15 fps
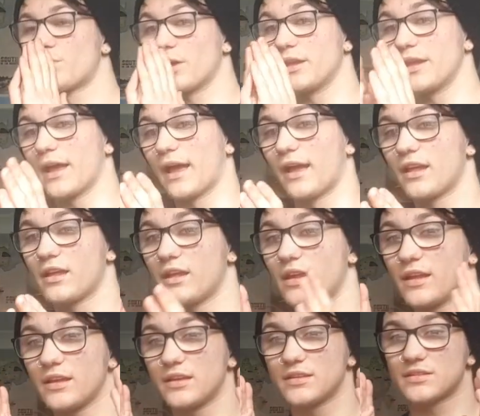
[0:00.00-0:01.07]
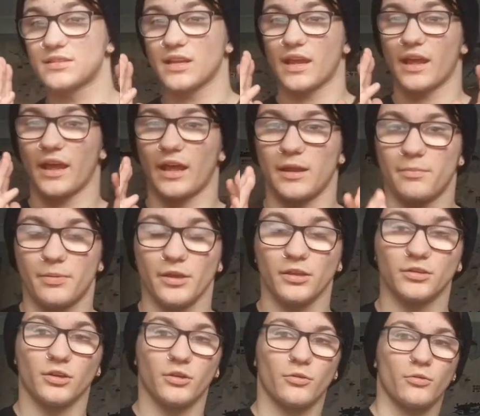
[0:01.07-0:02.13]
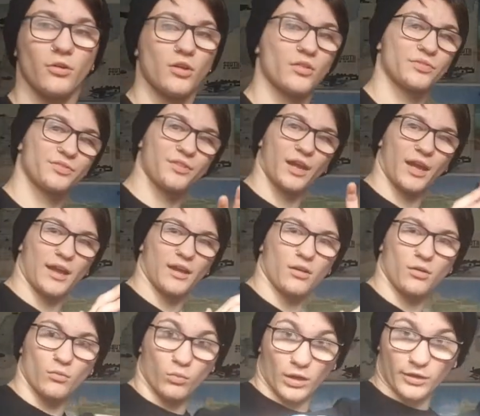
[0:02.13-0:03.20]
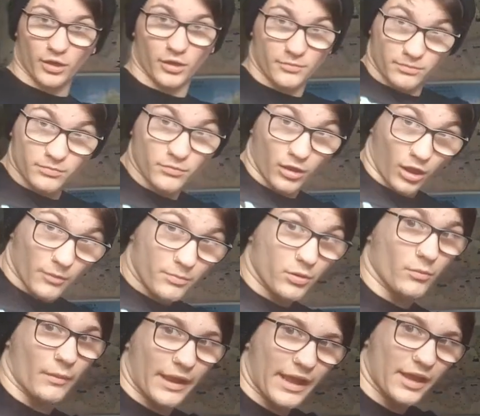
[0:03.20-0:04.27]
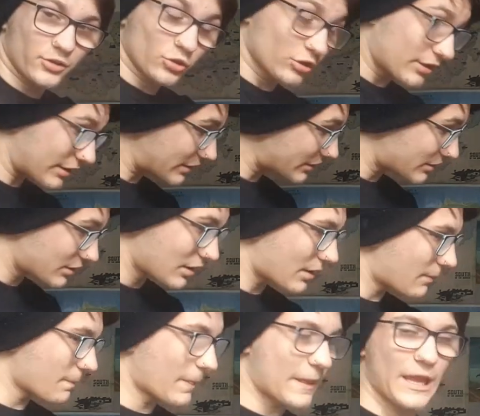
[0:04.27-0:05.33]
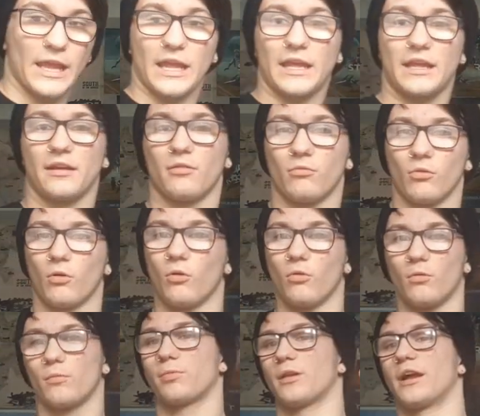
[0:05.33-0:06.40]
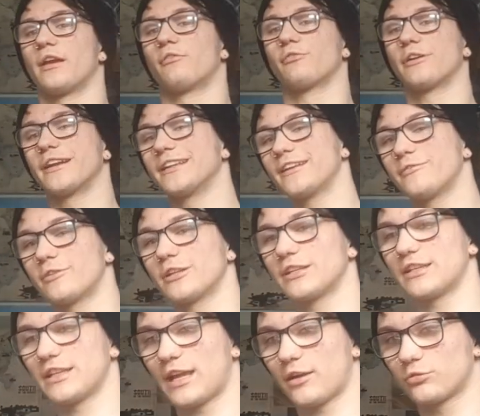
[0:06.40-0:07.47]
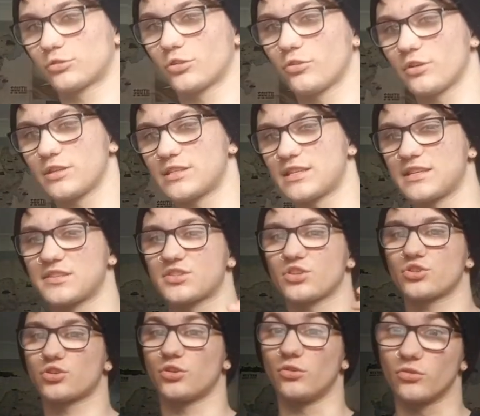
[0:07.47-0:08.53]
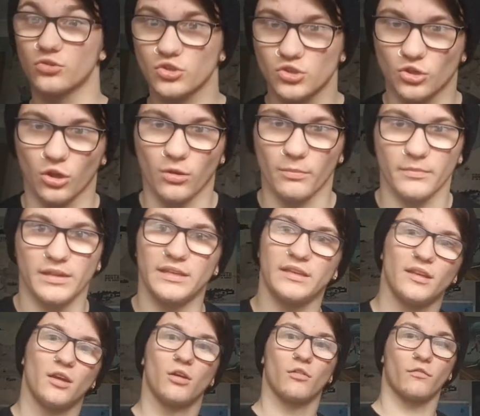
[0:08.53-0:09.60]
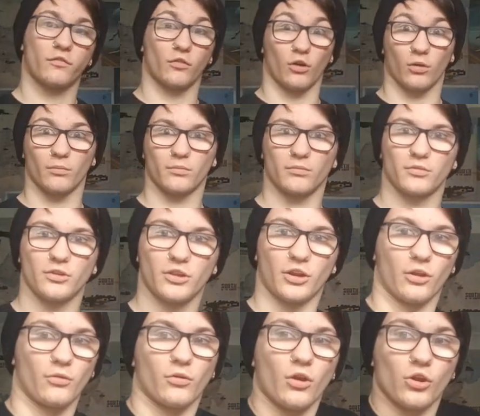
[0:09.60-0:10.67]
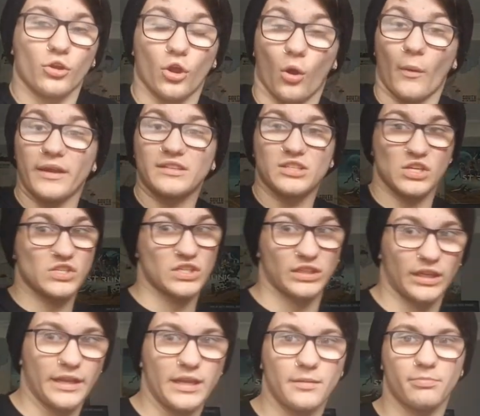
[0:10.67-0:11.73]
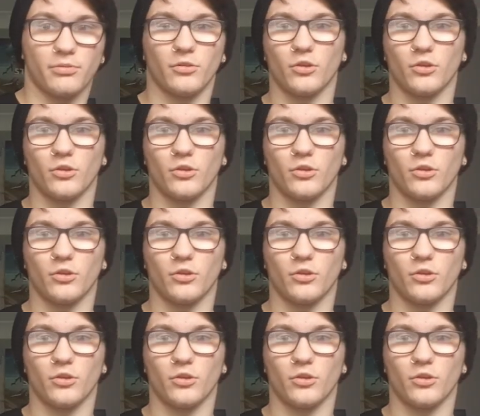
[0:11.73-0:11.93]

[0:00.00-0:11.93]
But yeah, it is a pillow that when I put my head on it will play really, really loud noises to stop me from, you know, going to sleep